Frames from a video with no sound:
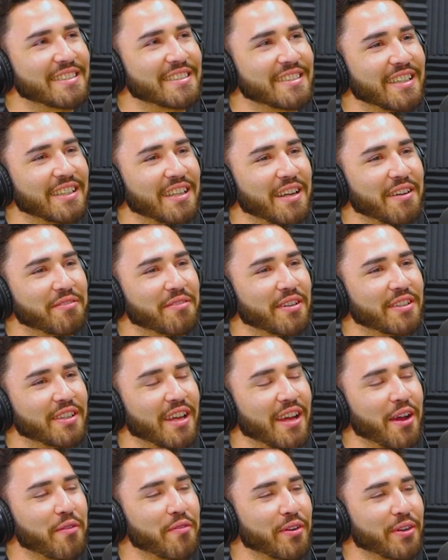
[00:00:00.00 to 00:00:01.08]
It's like, nah, fuck
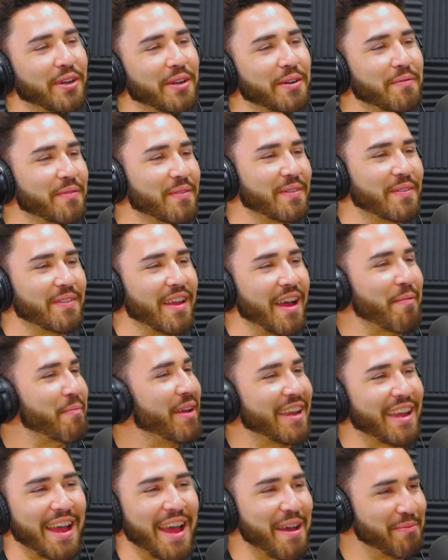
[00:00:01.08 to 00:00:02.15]
that. I overcome. I
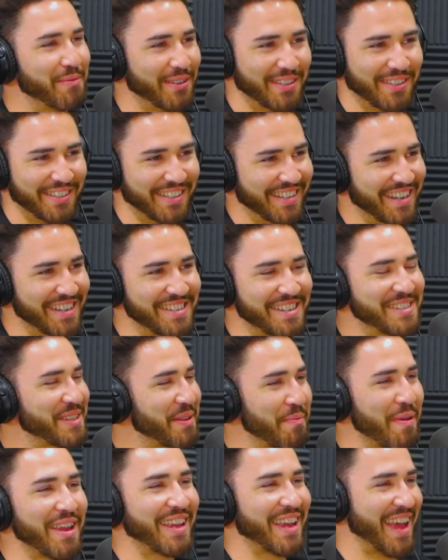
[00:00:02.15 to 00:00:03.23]
make it happen. It's the
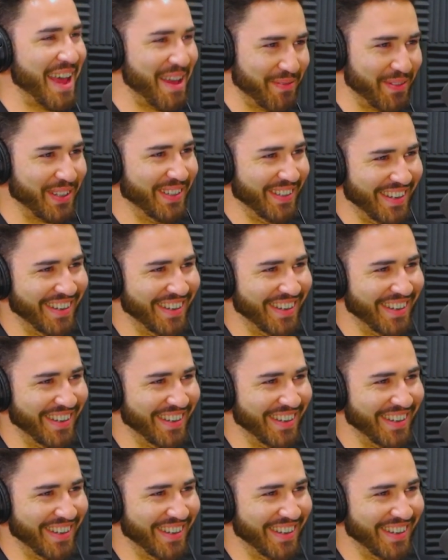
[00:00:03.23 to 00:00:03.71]
make it happen.